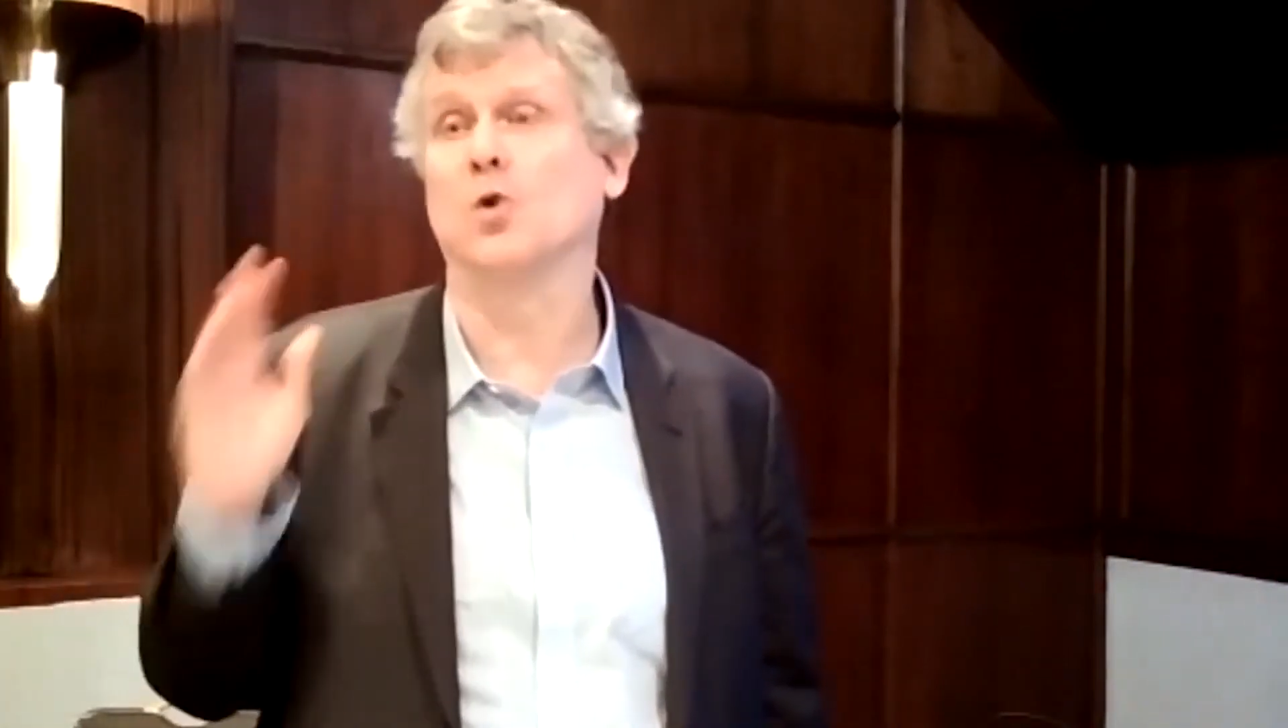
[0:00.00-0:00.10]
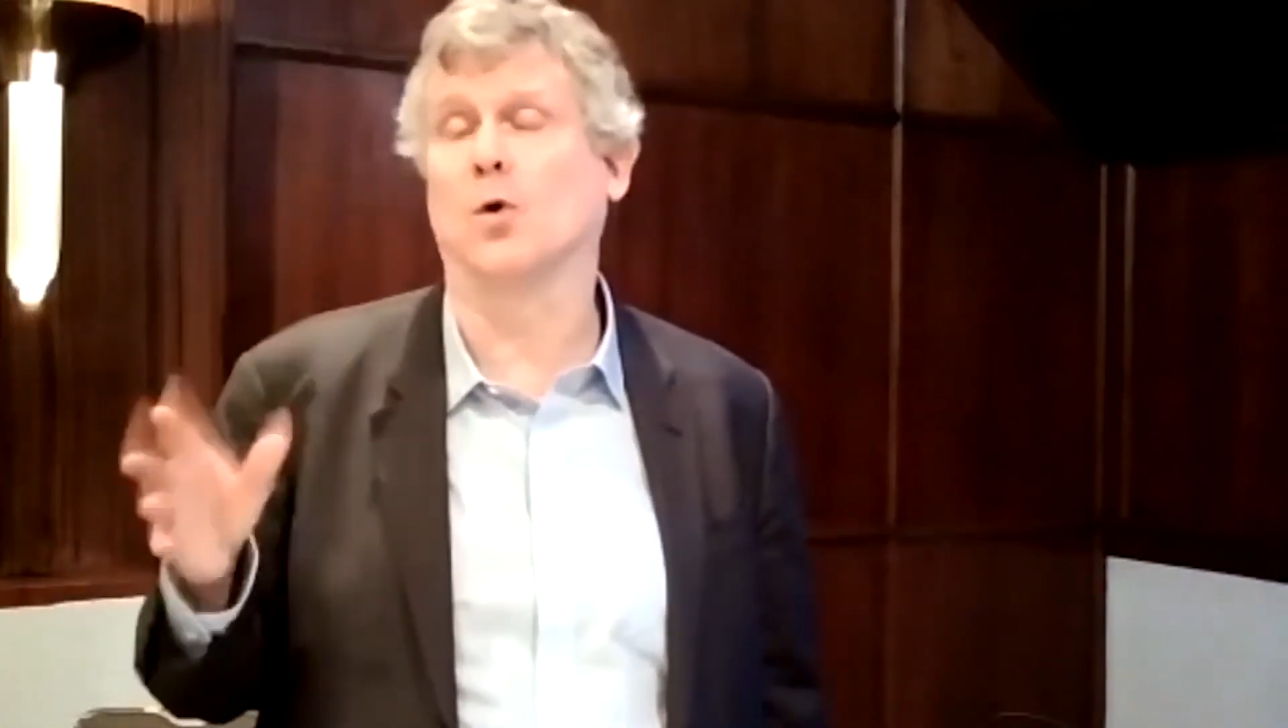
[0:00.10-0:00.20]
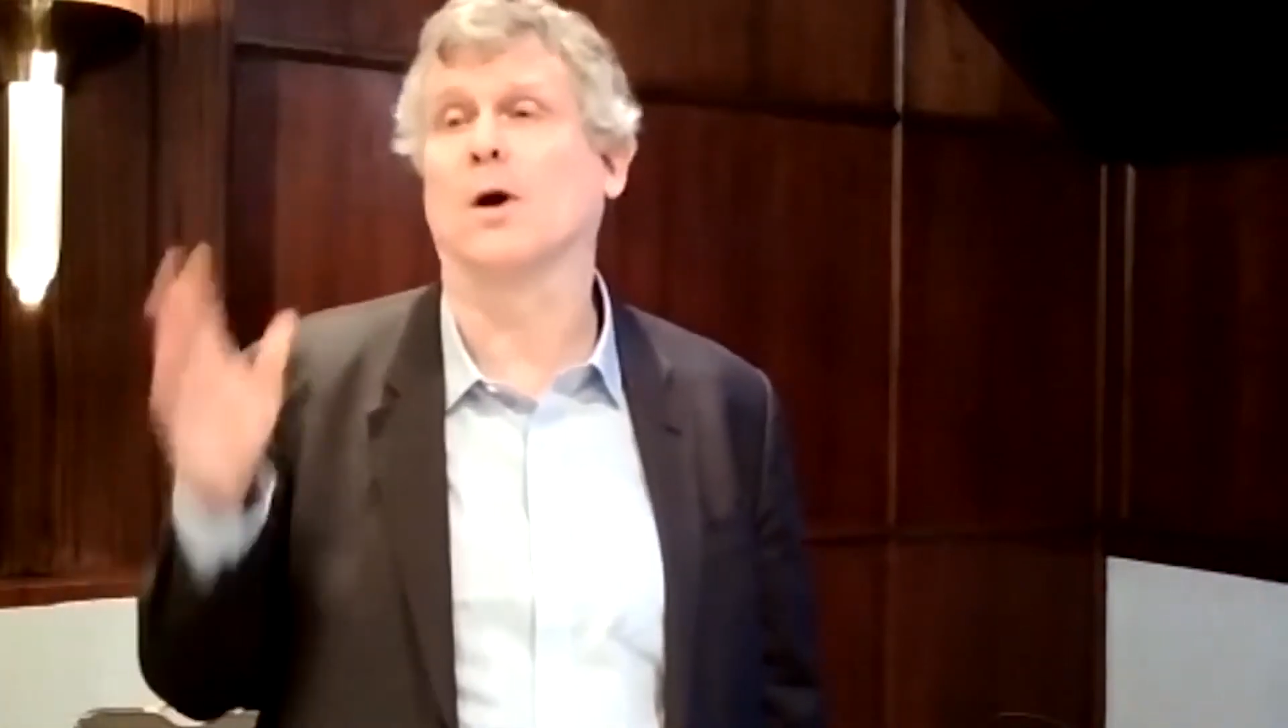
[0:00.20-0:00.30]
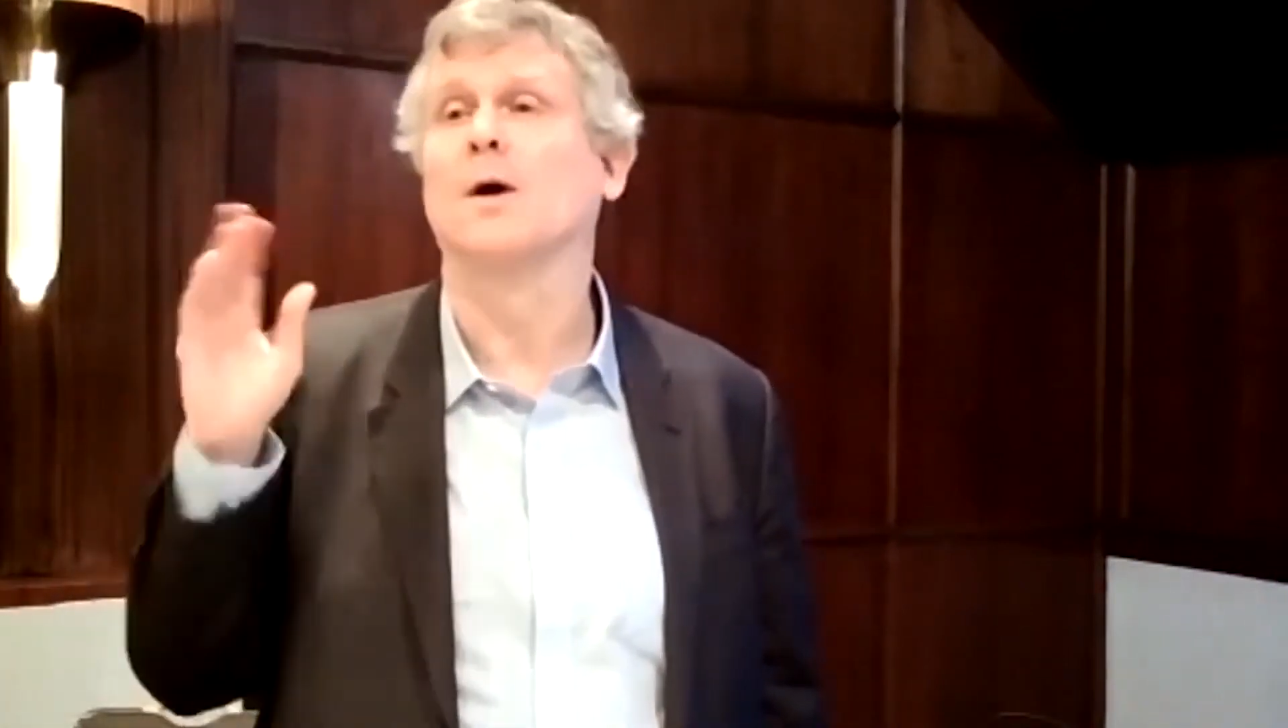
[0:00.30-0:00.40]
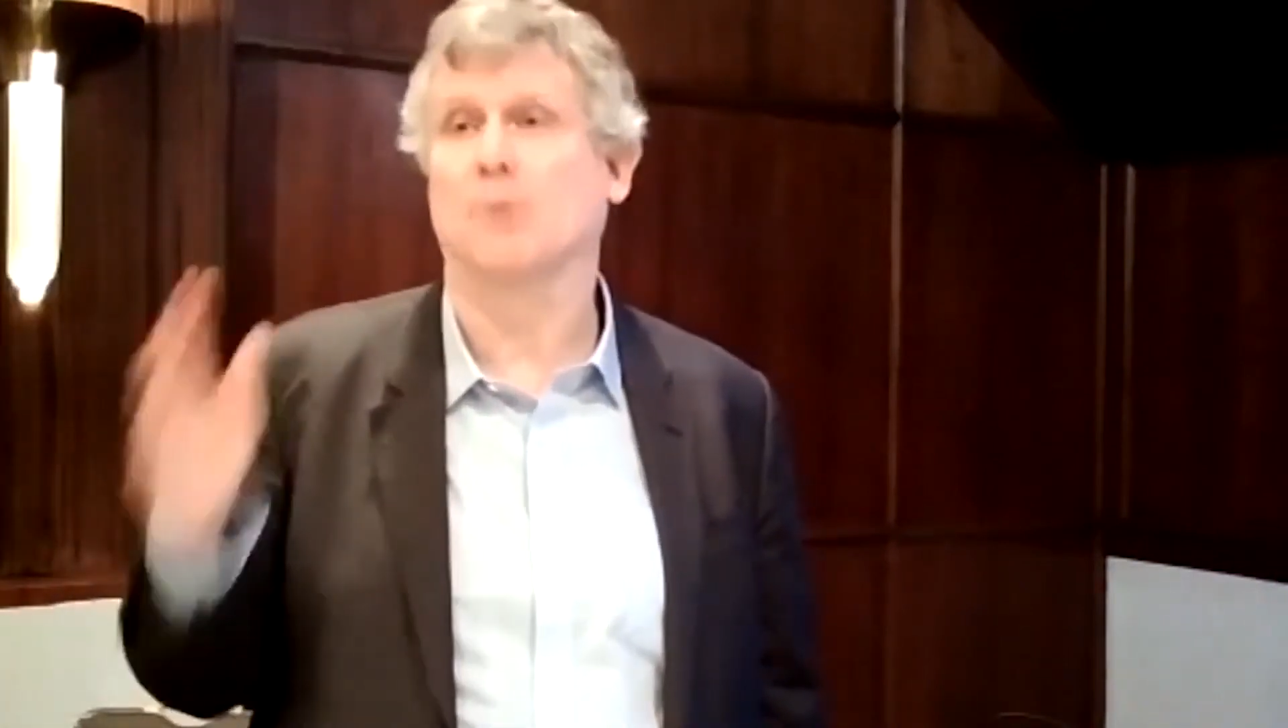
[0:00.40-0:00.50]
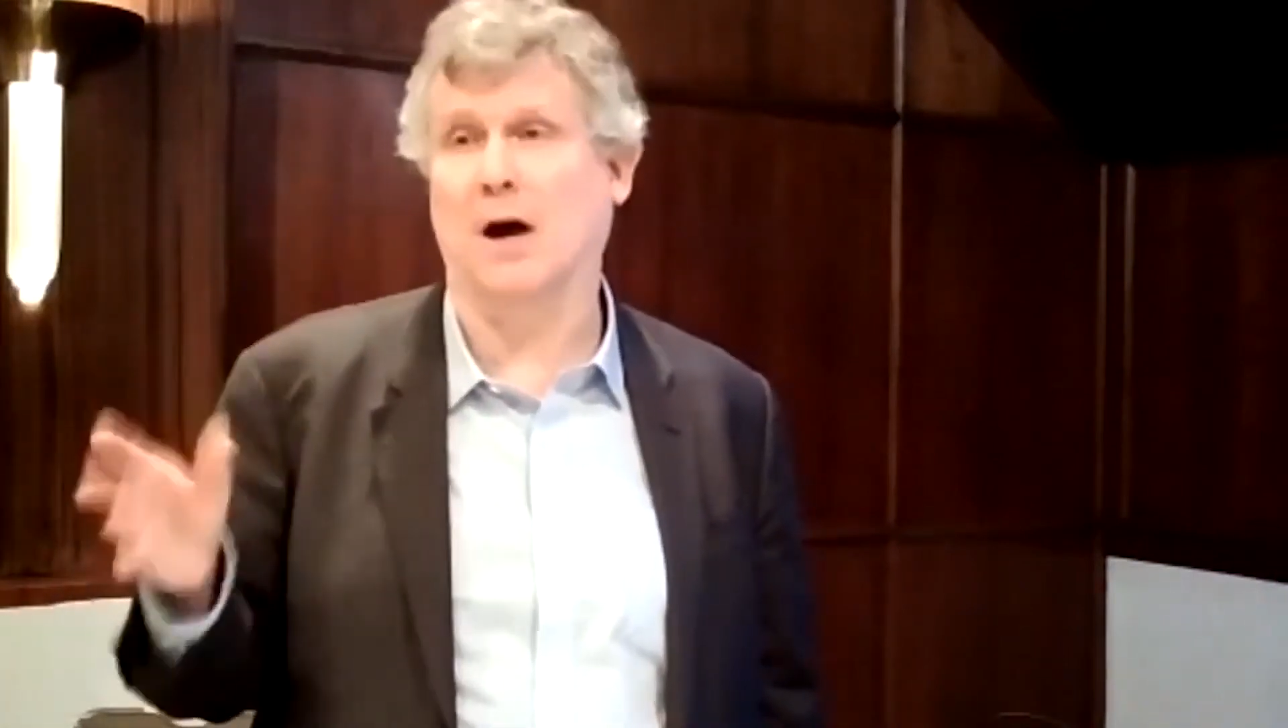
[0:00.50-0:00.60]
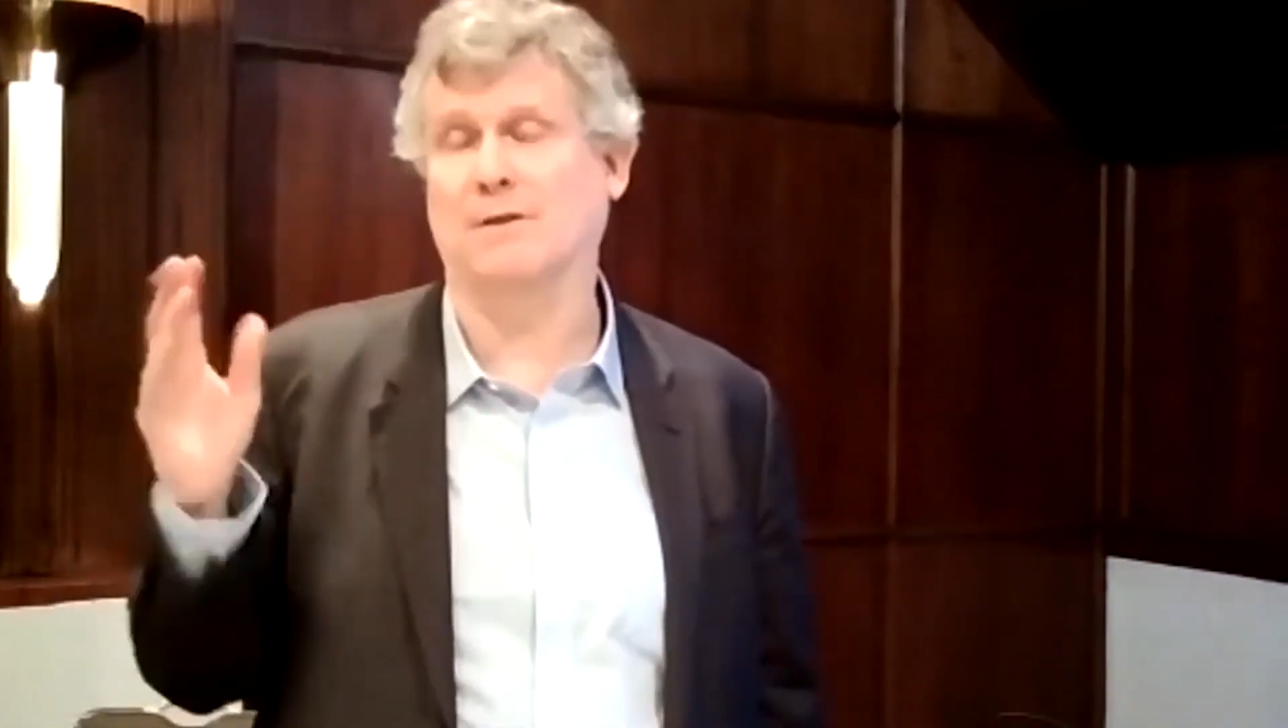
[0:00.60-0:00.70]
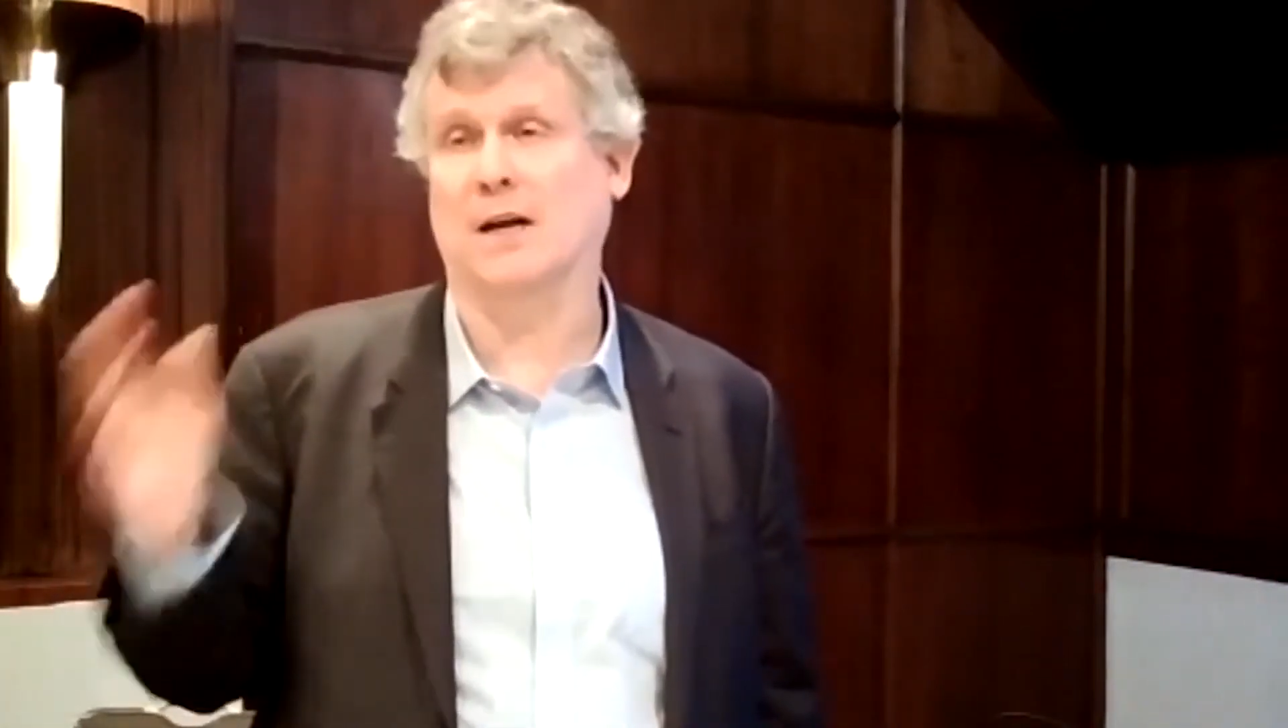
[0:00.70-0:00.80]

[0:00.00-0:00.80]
your private